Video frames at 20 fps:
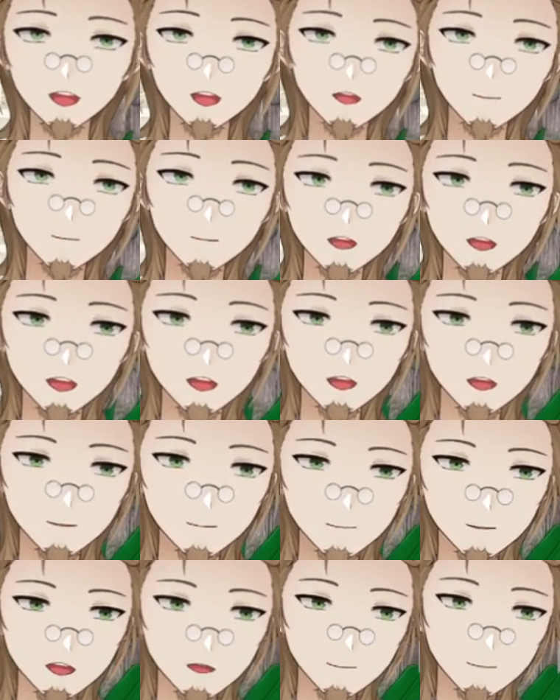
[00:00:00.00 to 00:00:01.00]
there was a lot of
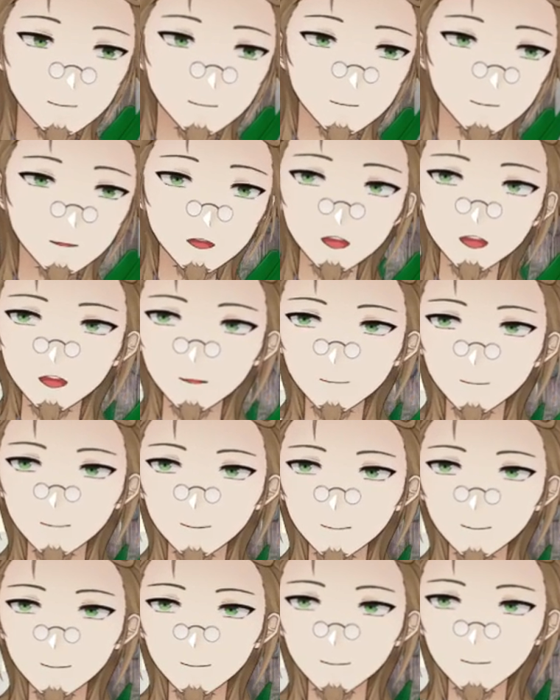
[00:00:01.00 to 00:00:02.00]
problems with it.
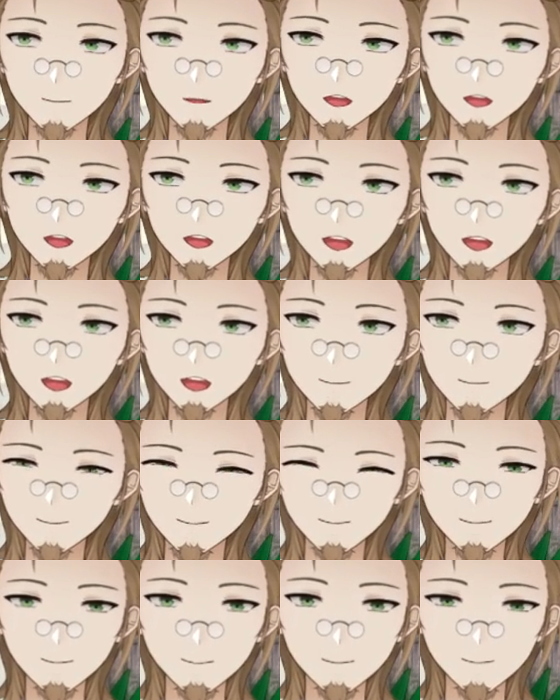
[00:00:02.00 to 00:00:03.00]
Like,
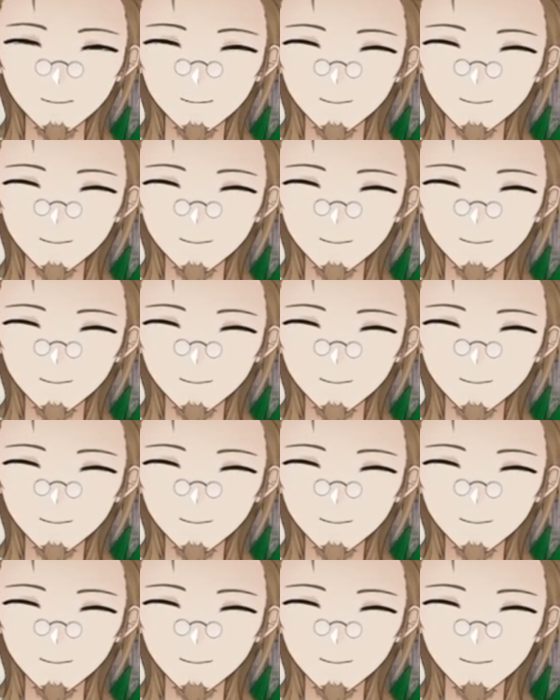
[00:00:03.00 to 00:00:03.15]
mm.